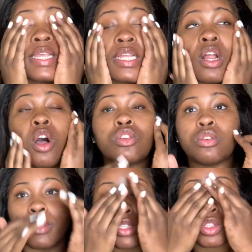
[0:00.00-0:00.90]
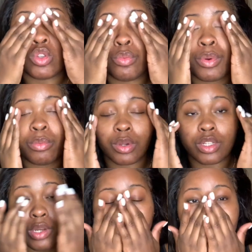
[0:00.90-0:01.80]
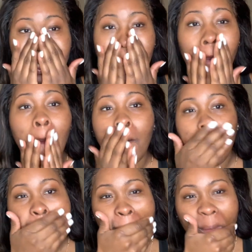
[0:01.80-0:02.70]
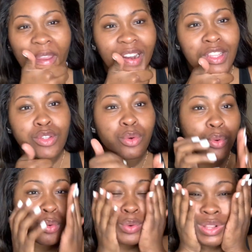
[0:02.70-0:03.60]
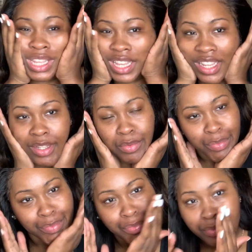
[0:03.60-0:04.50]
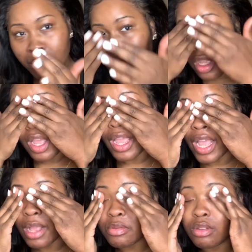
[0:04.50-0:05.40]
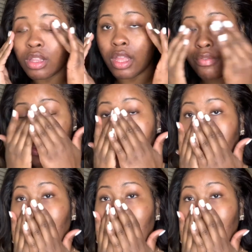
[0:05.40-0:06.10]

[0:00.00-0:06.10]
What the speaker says: It also is super moisturizing, and it's cooling. I absolutely love this